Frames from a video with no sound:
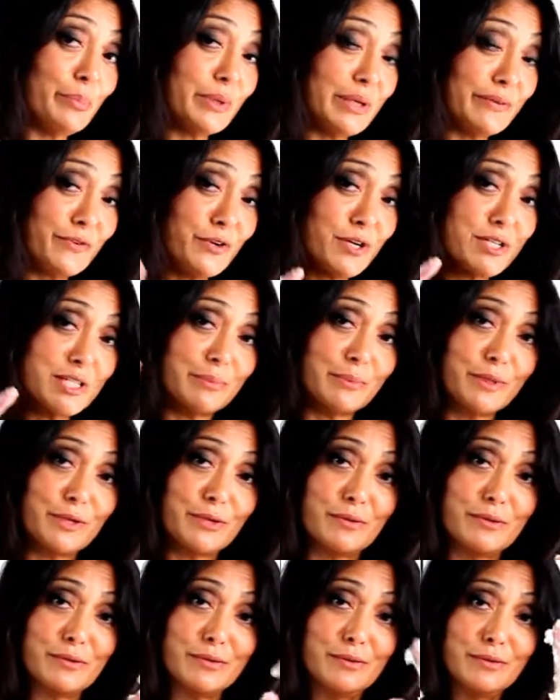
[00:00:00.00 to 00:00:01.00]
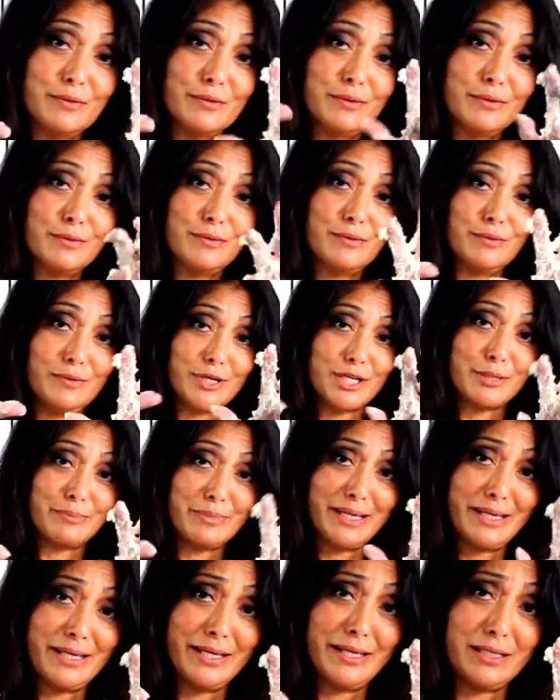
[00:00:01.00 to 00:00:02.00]
But at first I'm going to wash
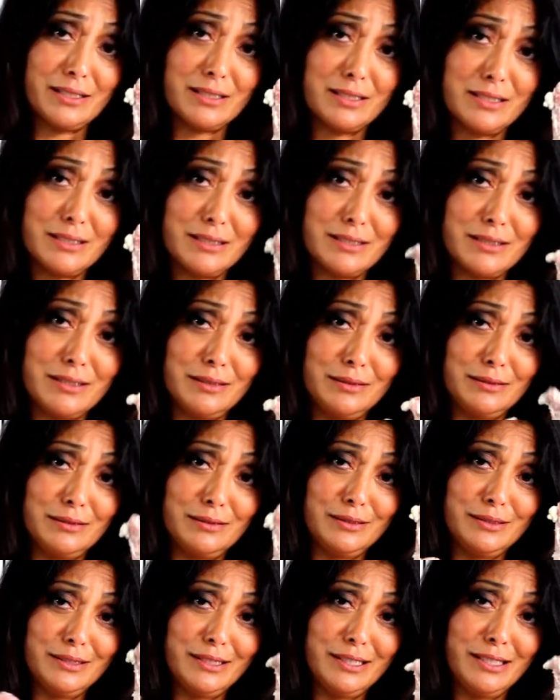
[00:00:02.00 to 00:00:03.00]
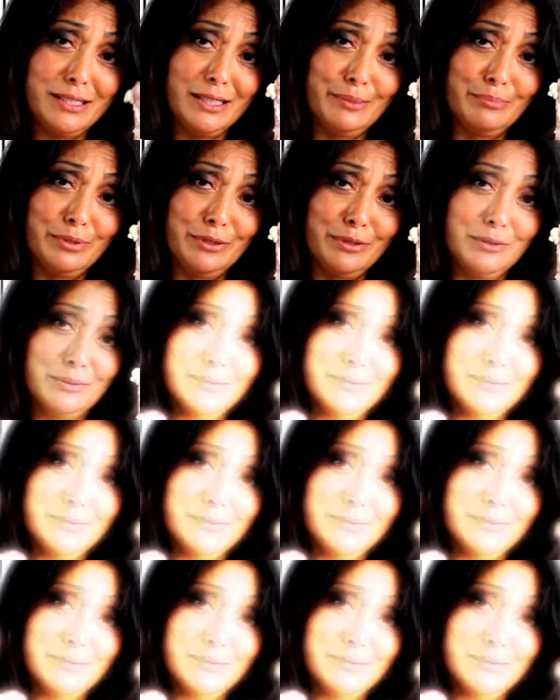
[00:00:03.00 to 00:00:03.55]
my hands. A little icky poo.